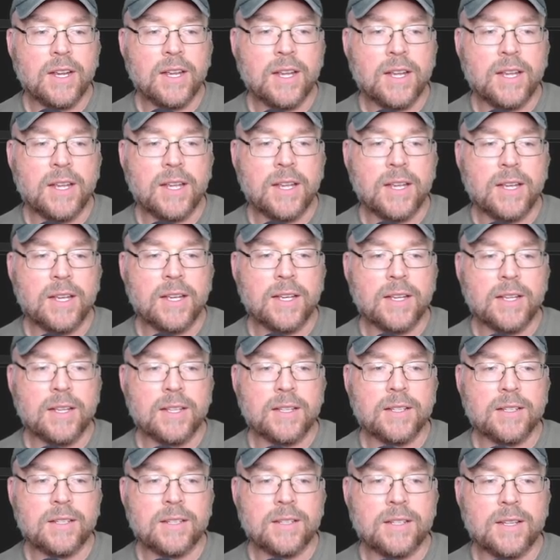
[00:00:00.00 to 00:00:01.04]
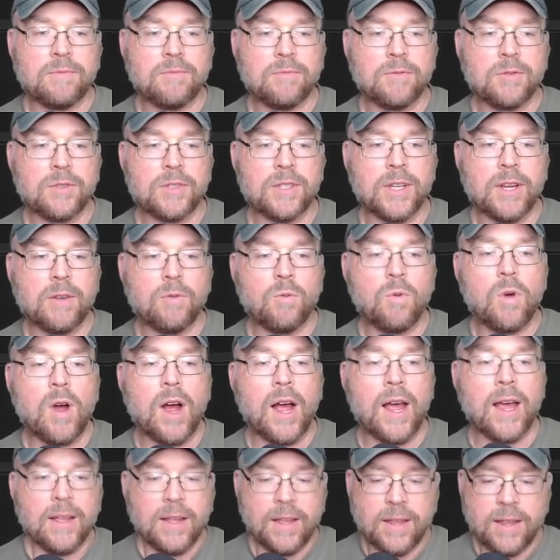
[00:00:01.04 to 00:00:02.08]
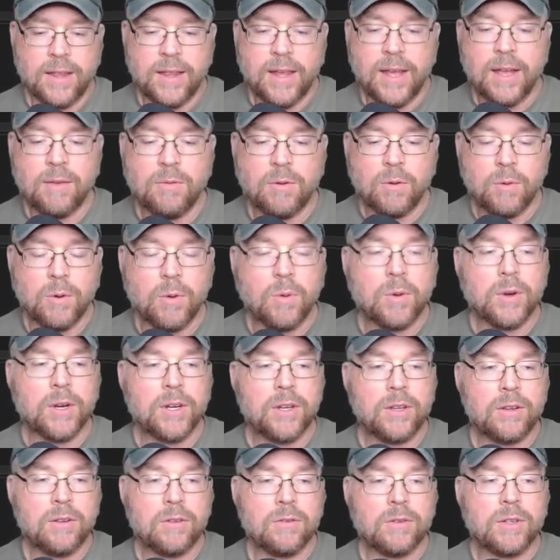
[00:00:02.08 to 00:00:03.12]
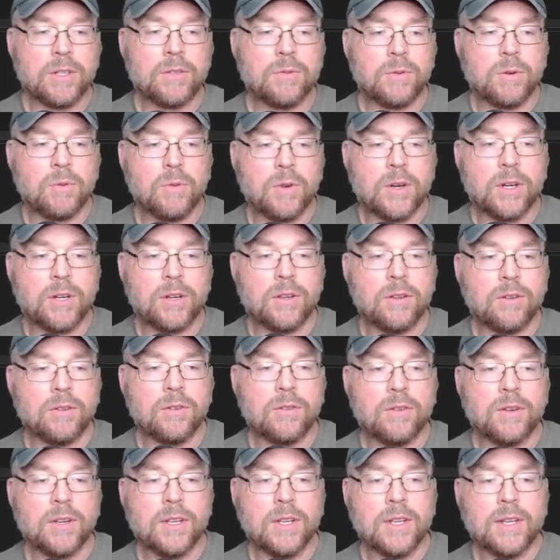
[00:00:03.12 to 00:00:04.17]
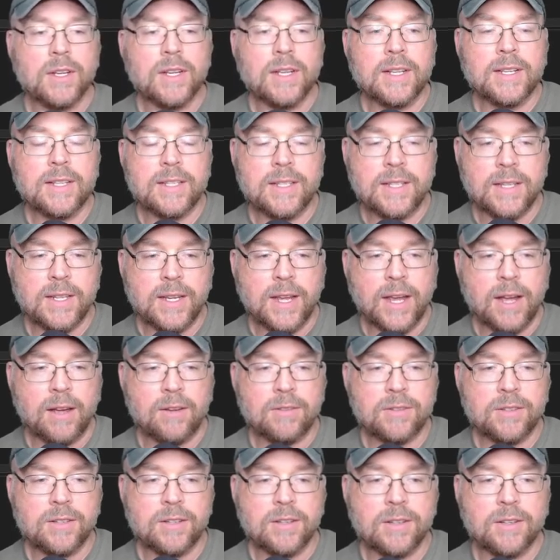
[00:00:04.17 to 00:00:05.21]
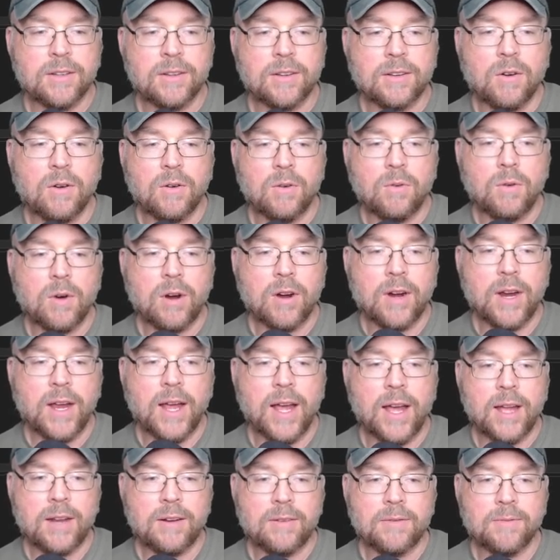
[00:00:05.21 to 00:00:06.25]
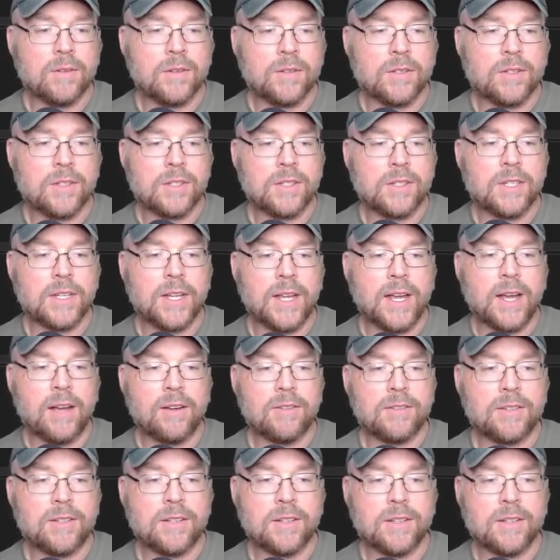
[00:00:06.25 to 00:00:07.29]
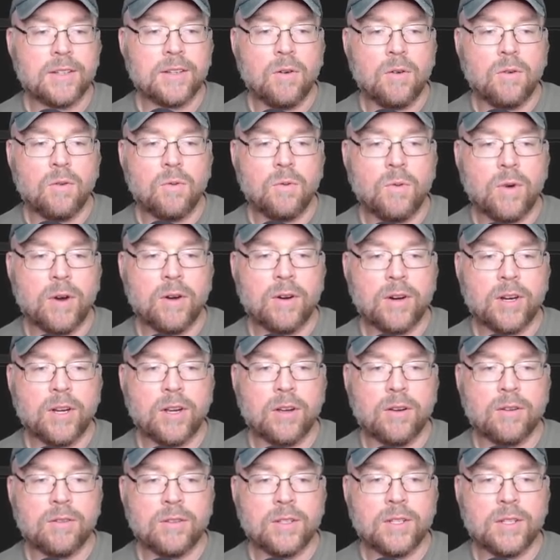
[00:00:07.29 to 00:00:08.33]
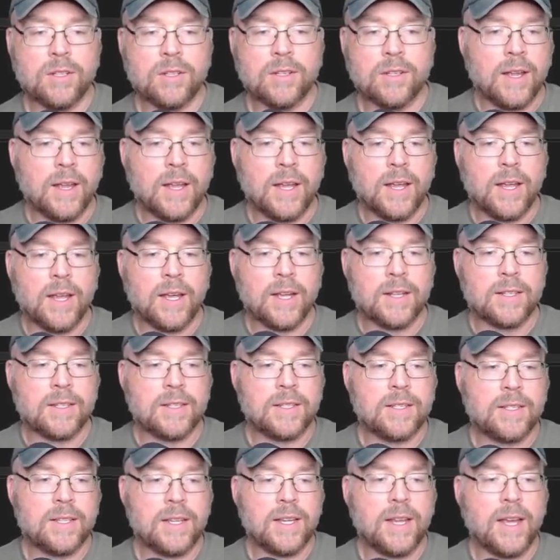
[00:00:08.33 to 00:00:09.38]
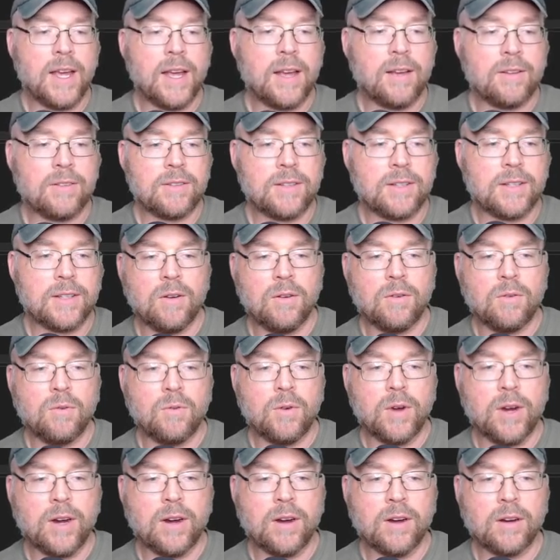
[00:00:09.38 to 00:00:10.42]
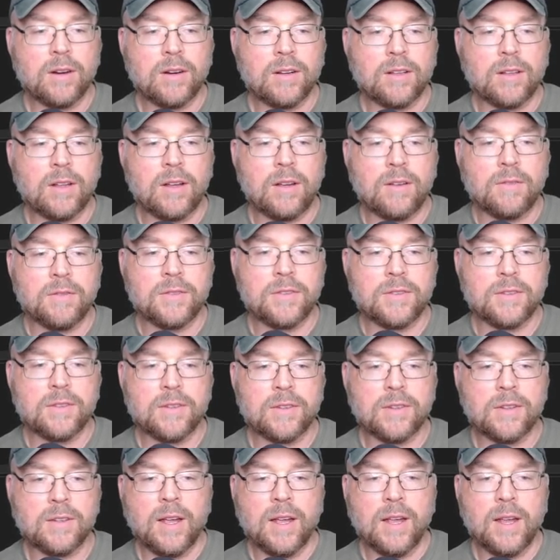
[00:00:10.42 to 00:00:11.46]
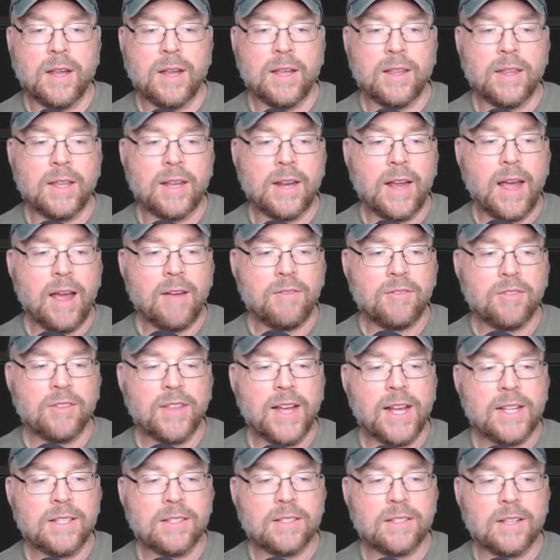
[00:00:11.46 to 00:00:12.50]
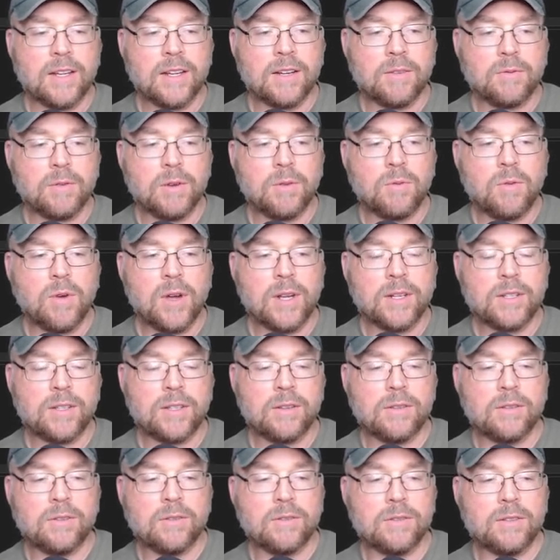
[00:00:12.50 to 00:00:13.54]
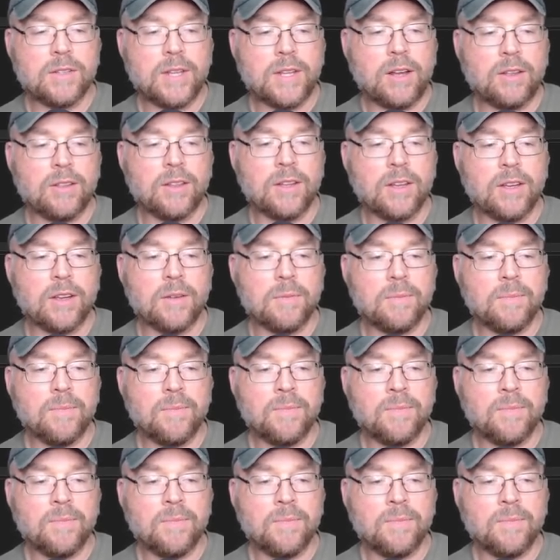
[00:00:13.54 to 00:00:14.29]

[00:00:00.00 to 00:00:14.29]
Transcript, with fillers: is, we'll say why, then what we want to do is we want to do see out, wear a hat, see out, wear a coat, and see out, wear gloves. And then after that's done, we want to tell them,